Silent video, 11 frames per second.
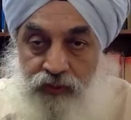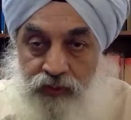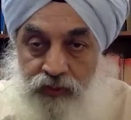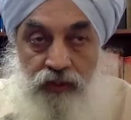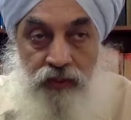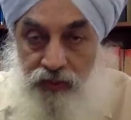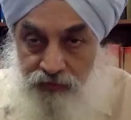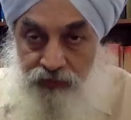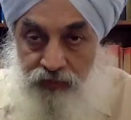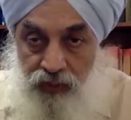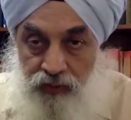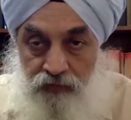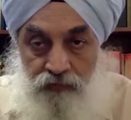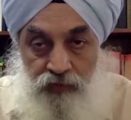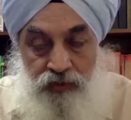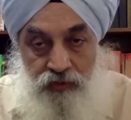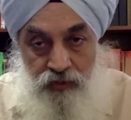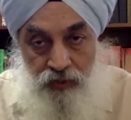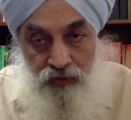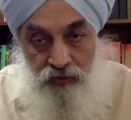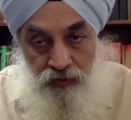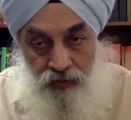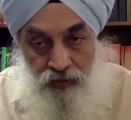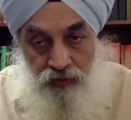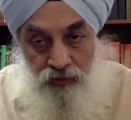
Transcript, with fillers: the excess land which the various